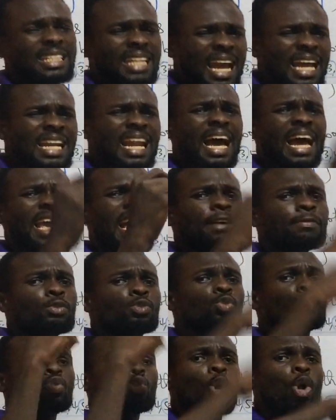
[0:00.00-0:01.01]
then I
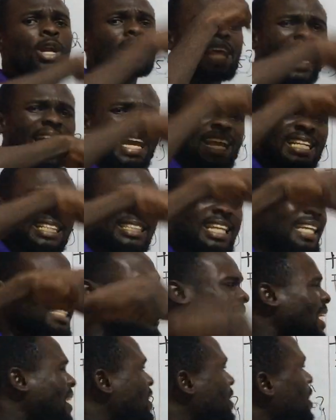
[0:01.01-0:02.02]
have to know the
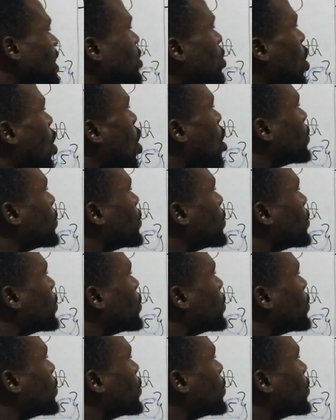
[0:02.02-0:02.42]
intersection